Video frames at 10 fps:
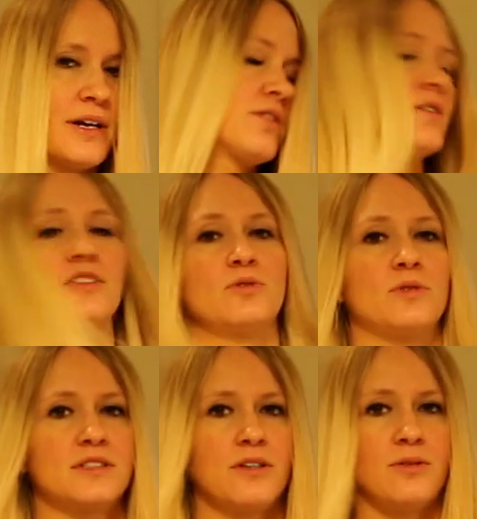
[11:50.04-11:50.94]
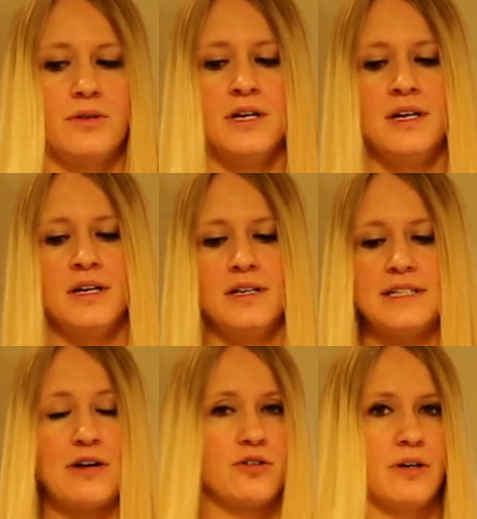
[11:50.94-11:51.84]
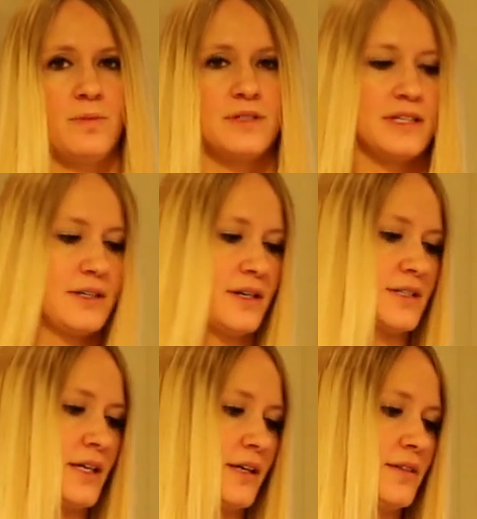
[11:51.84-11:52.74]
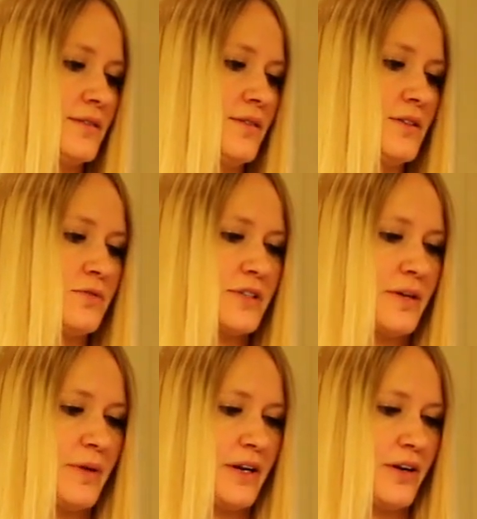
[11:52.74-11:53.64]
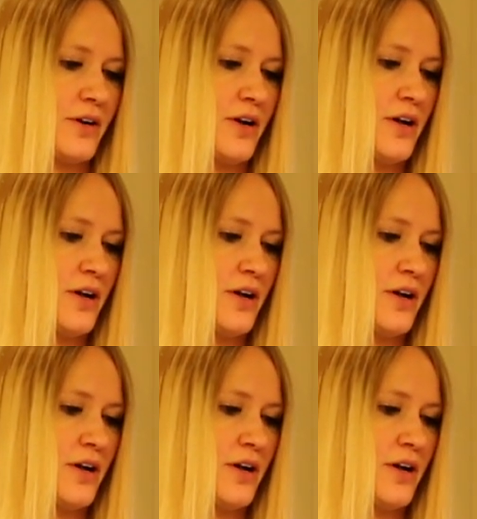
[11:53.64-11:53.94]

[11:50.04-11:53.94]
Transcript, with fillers: it at our store, so sour cream was like the next thing. So that's what's gonna be in here.